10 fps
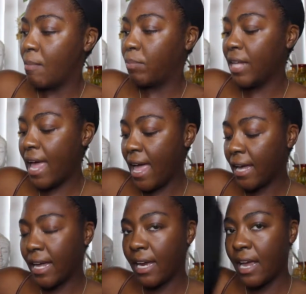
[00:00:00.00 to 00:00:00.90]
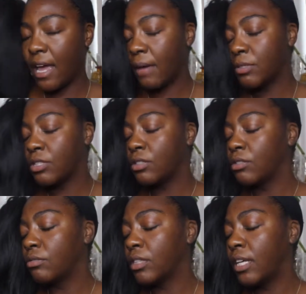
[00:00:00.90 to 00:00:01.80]
black, and I
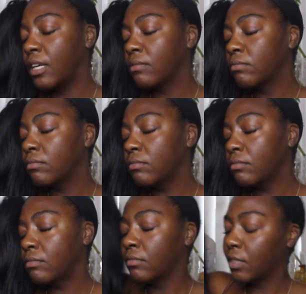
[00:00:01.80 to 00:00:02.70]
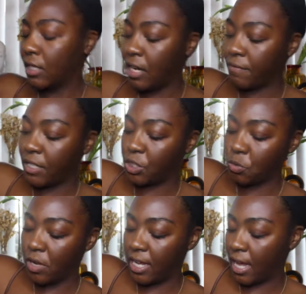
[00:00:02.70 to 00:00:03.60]
absolutely uh, love this
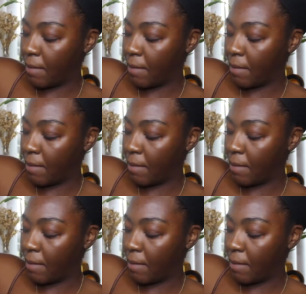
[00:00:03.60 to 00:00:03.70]
wig.